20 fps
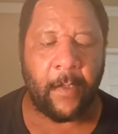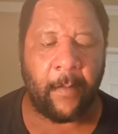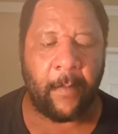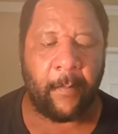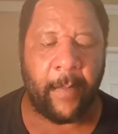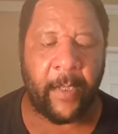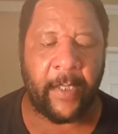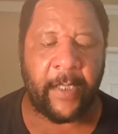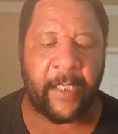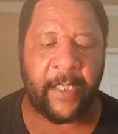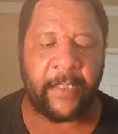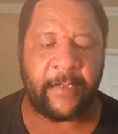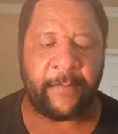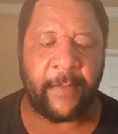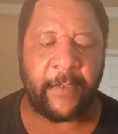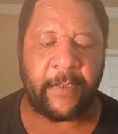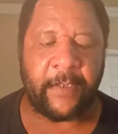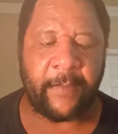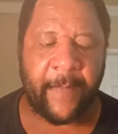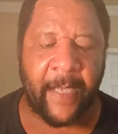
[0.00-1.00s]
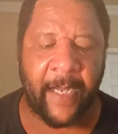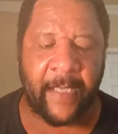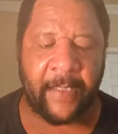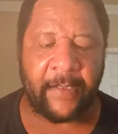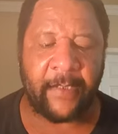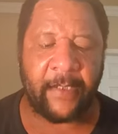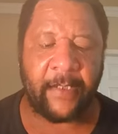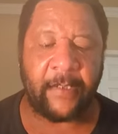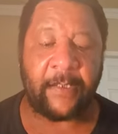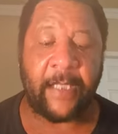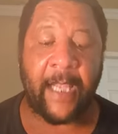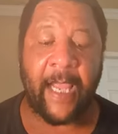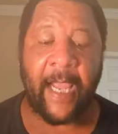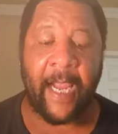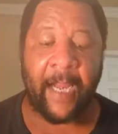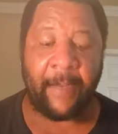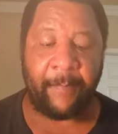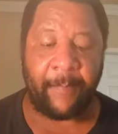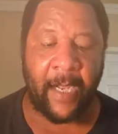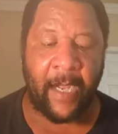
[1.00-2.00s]
but against principalities
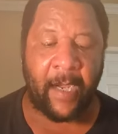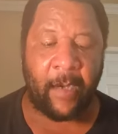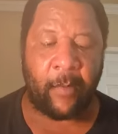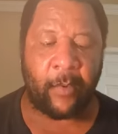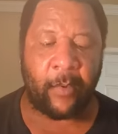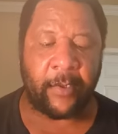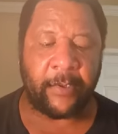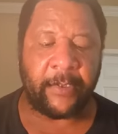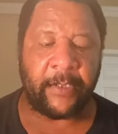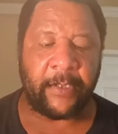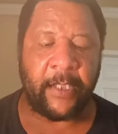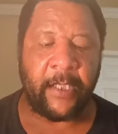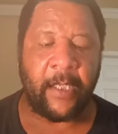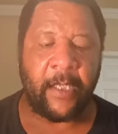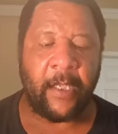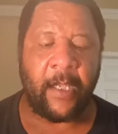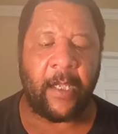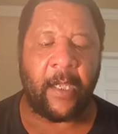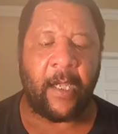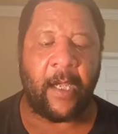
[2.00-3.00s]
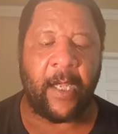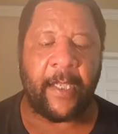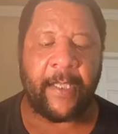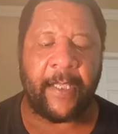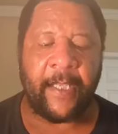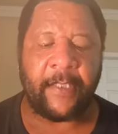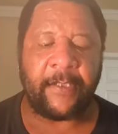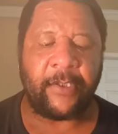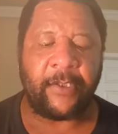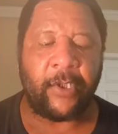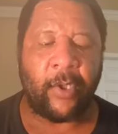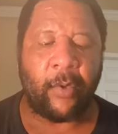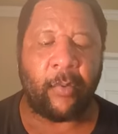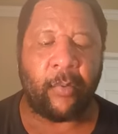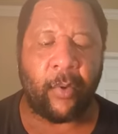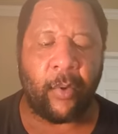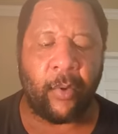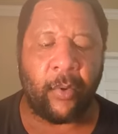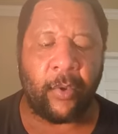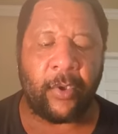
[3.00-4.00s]
and powers, against the
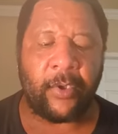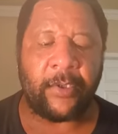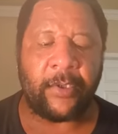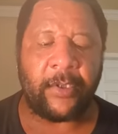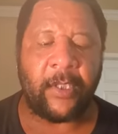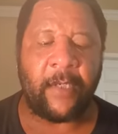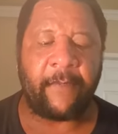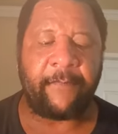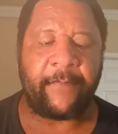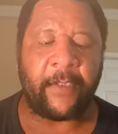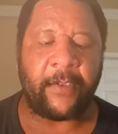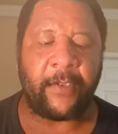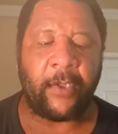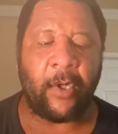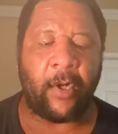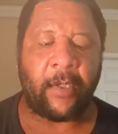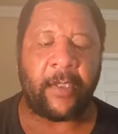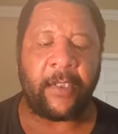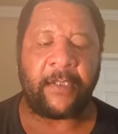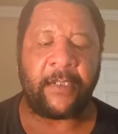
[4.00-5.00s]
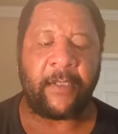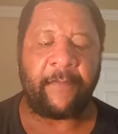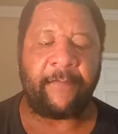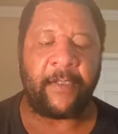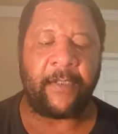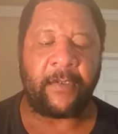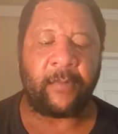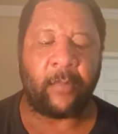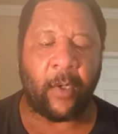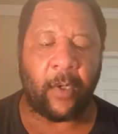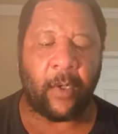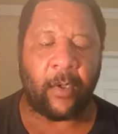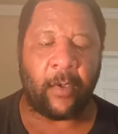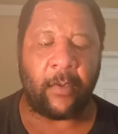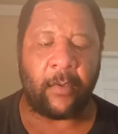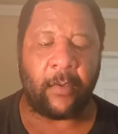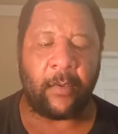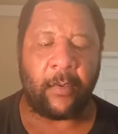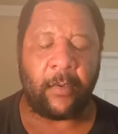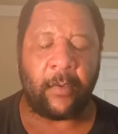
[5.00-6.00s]
rulers of the darkness of this
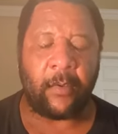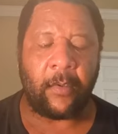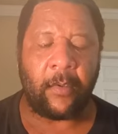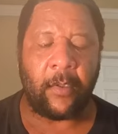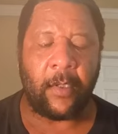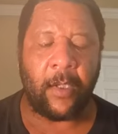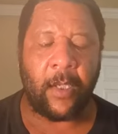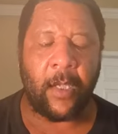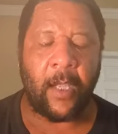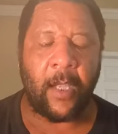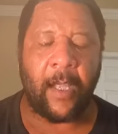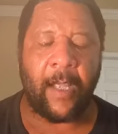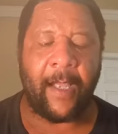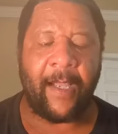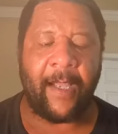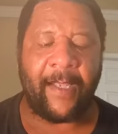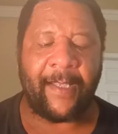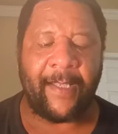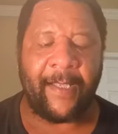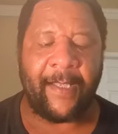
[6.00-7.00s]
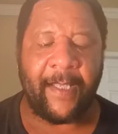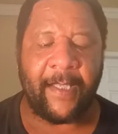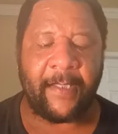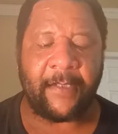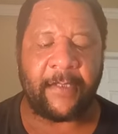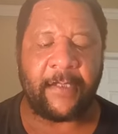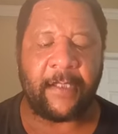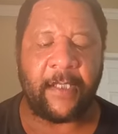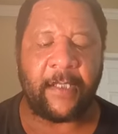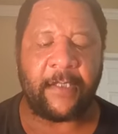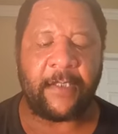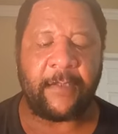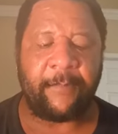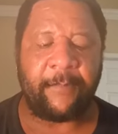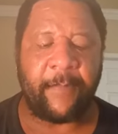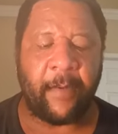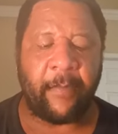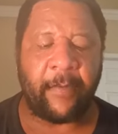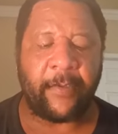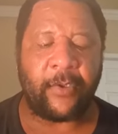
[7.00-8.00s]
world, against
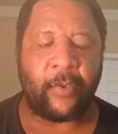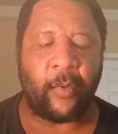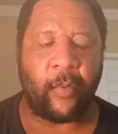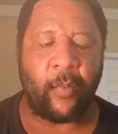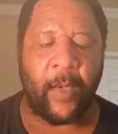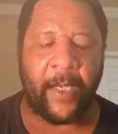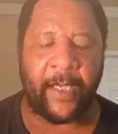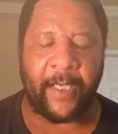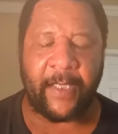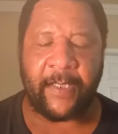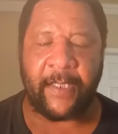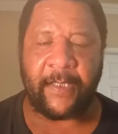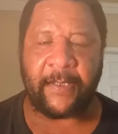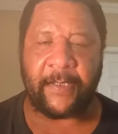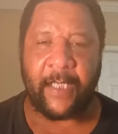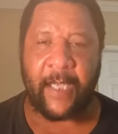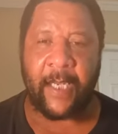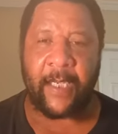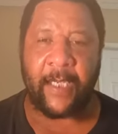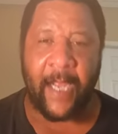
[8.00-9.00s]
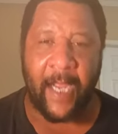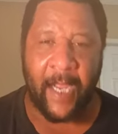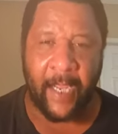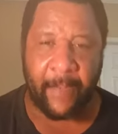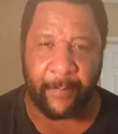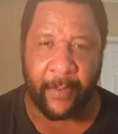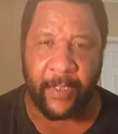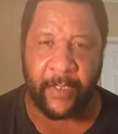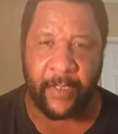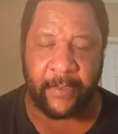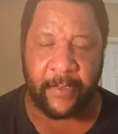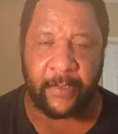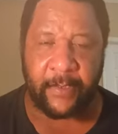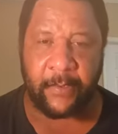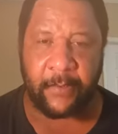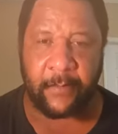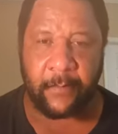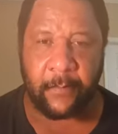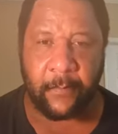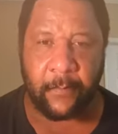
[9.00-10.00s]
spiritual wickedness in high
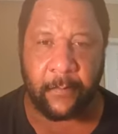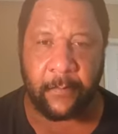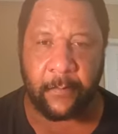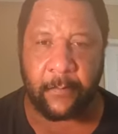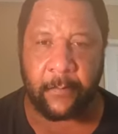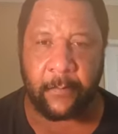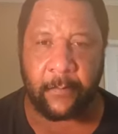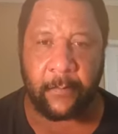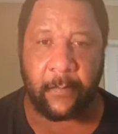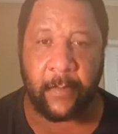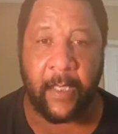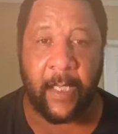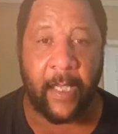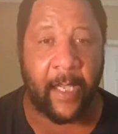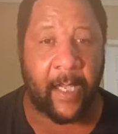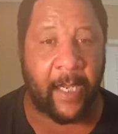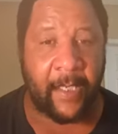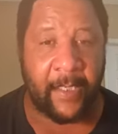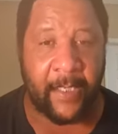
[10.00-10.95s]
places. In